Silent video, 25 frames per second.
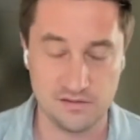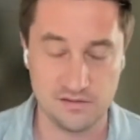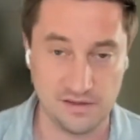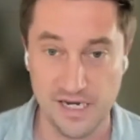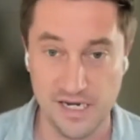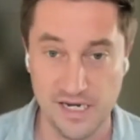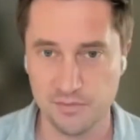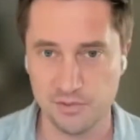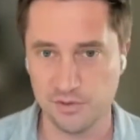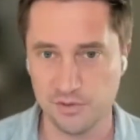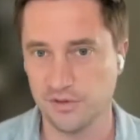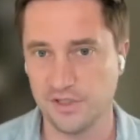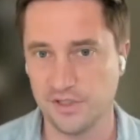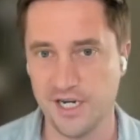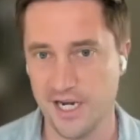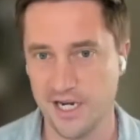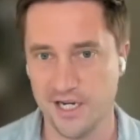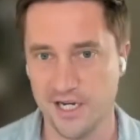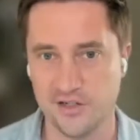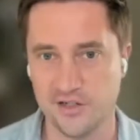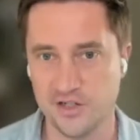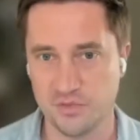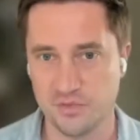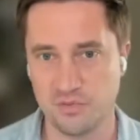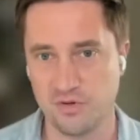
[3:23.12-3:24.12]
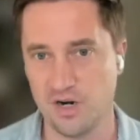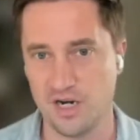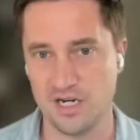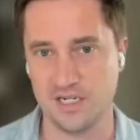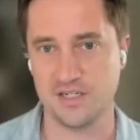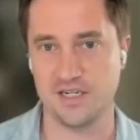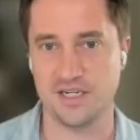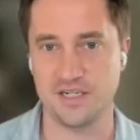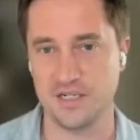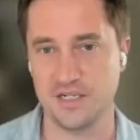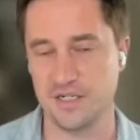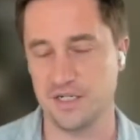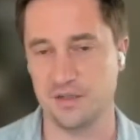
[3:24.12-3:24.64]
labeled edge
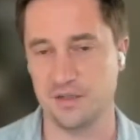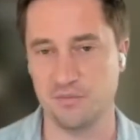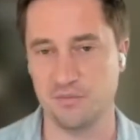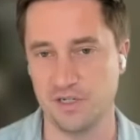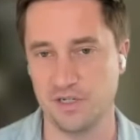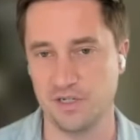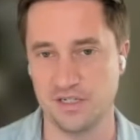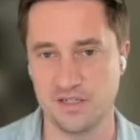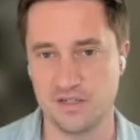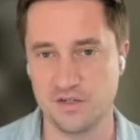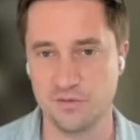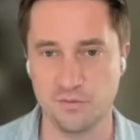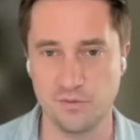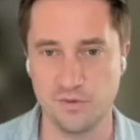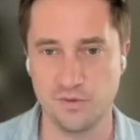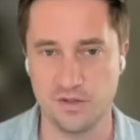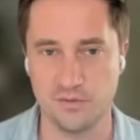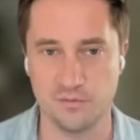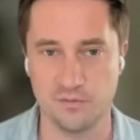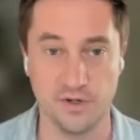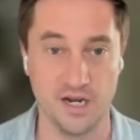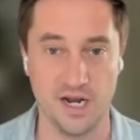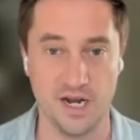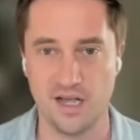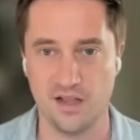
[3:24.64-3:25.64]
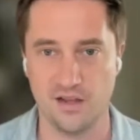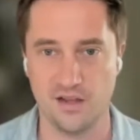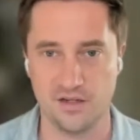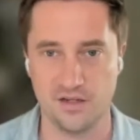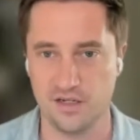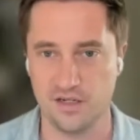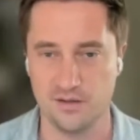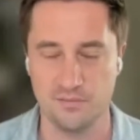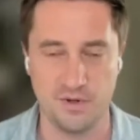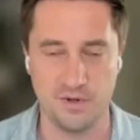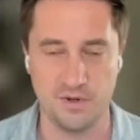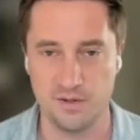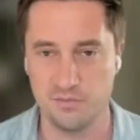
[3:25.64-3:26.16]
processing, but it's in
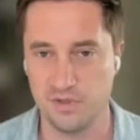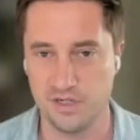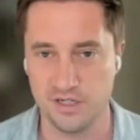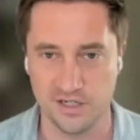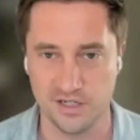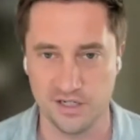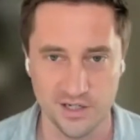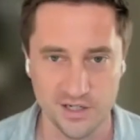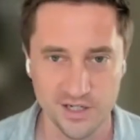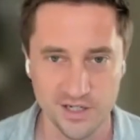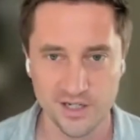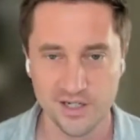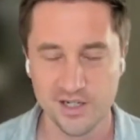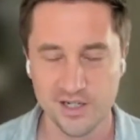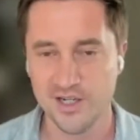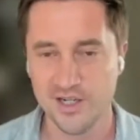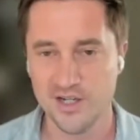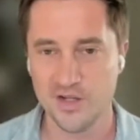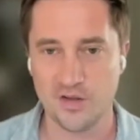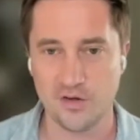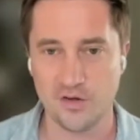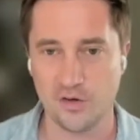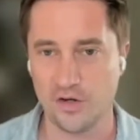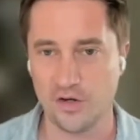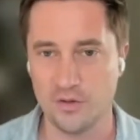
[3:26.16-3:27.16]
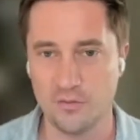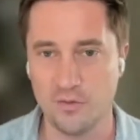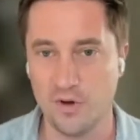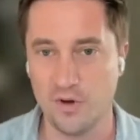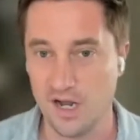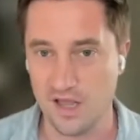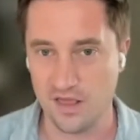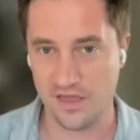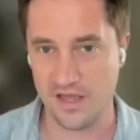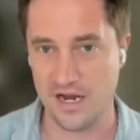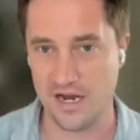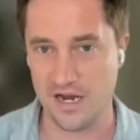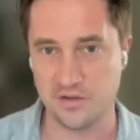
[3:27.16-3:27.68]
reality, it might be a 30
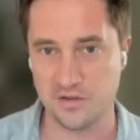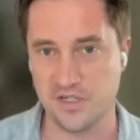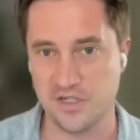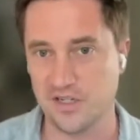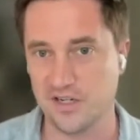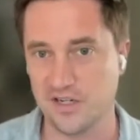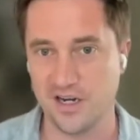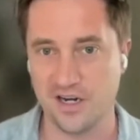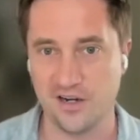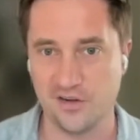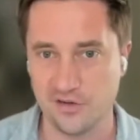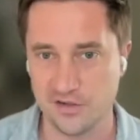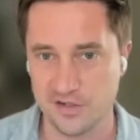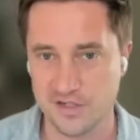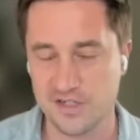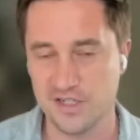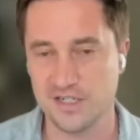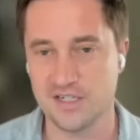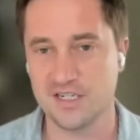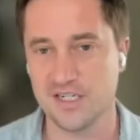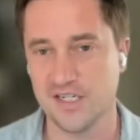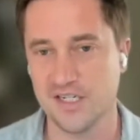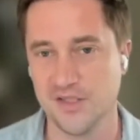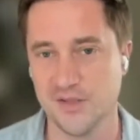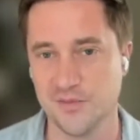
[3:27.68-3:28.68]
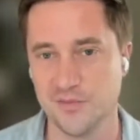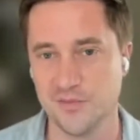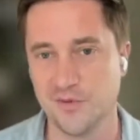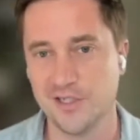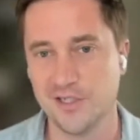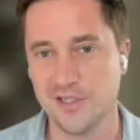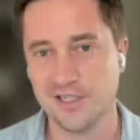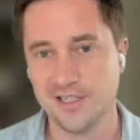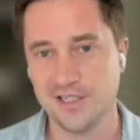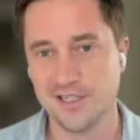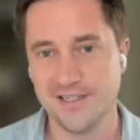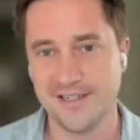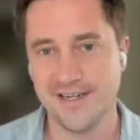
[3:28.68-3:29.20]
watt thousand dollar system.
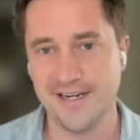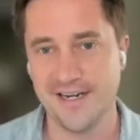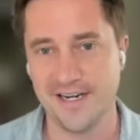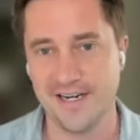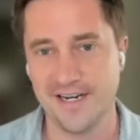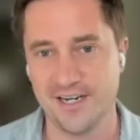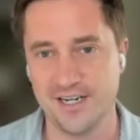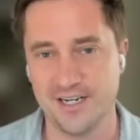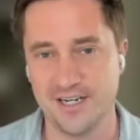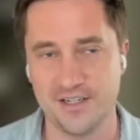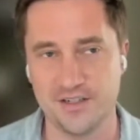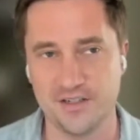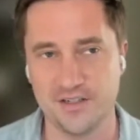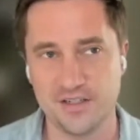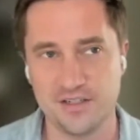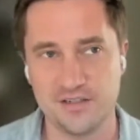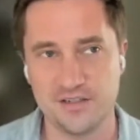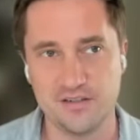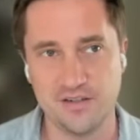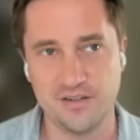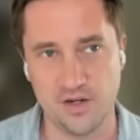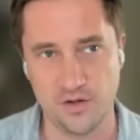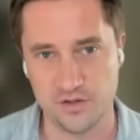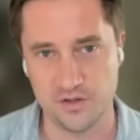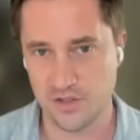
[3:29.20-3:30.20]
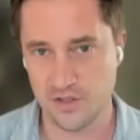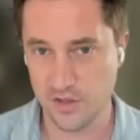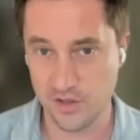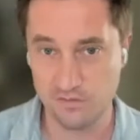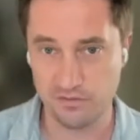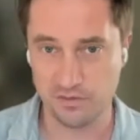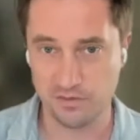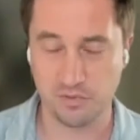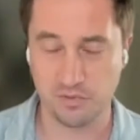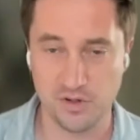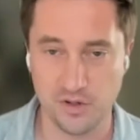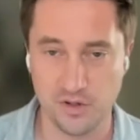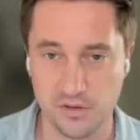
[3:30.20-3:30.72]
And you know, it's good
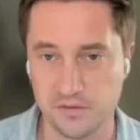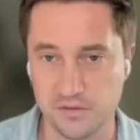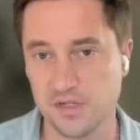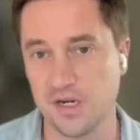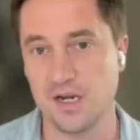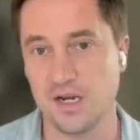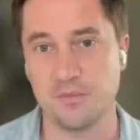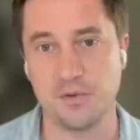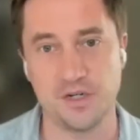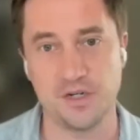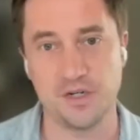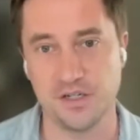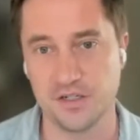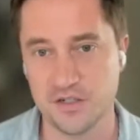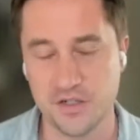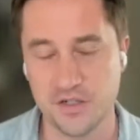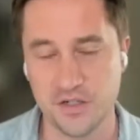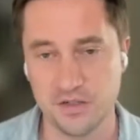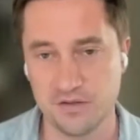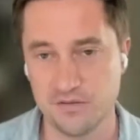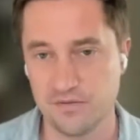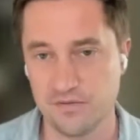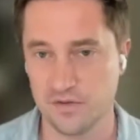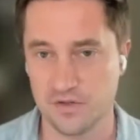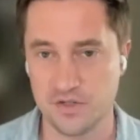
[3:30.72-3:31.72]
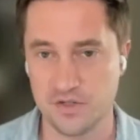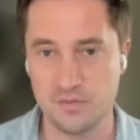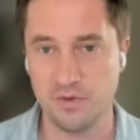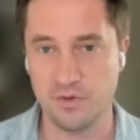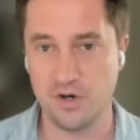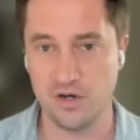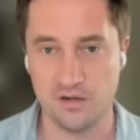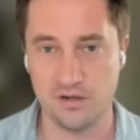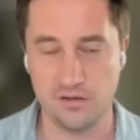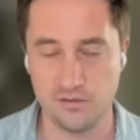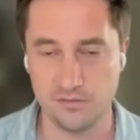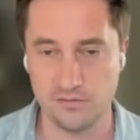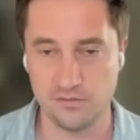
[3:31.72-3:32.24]
for prototyping, it's good for
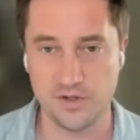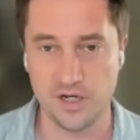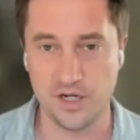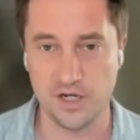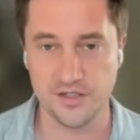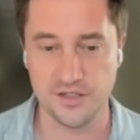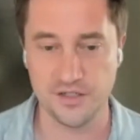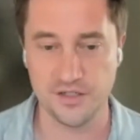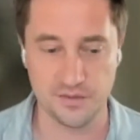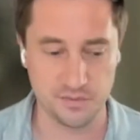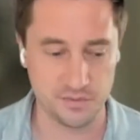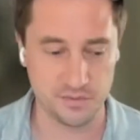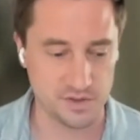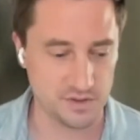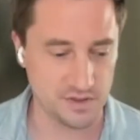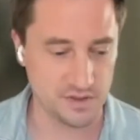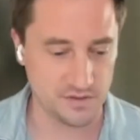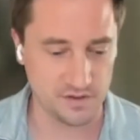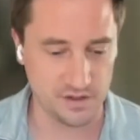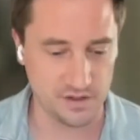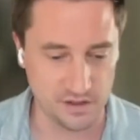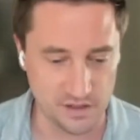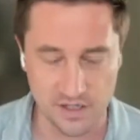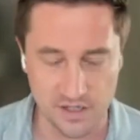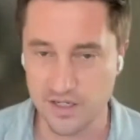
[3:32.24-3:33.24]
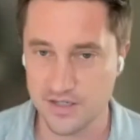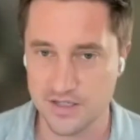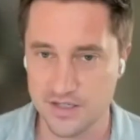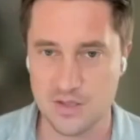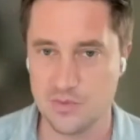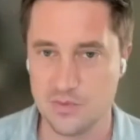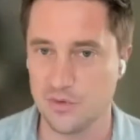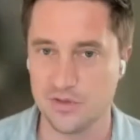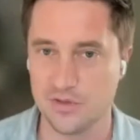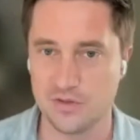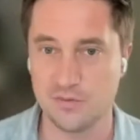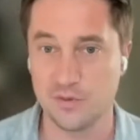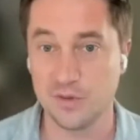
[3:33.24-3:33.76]
small volumes, and the
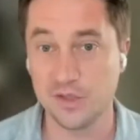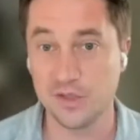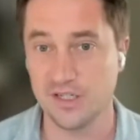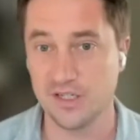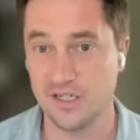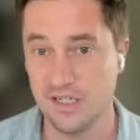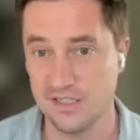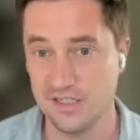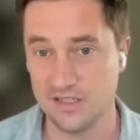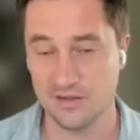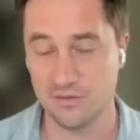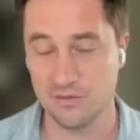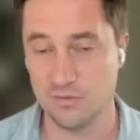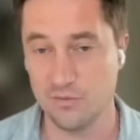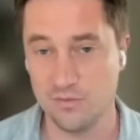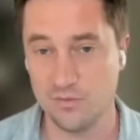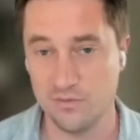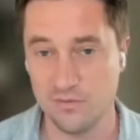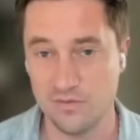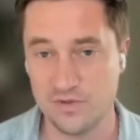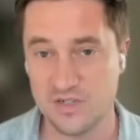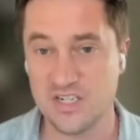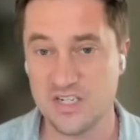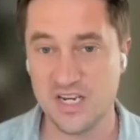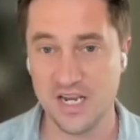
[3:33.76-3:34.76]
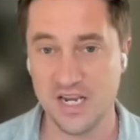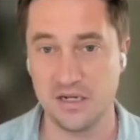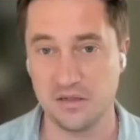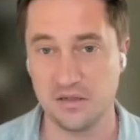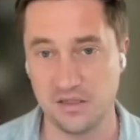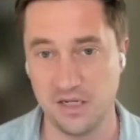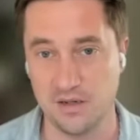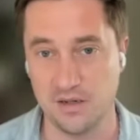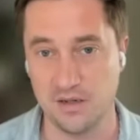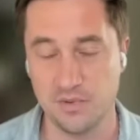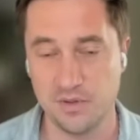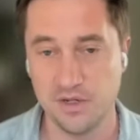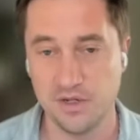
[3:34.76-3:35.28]
customers really need to scale
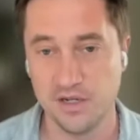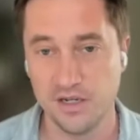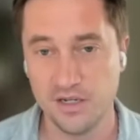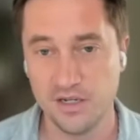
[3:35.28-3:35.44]
up.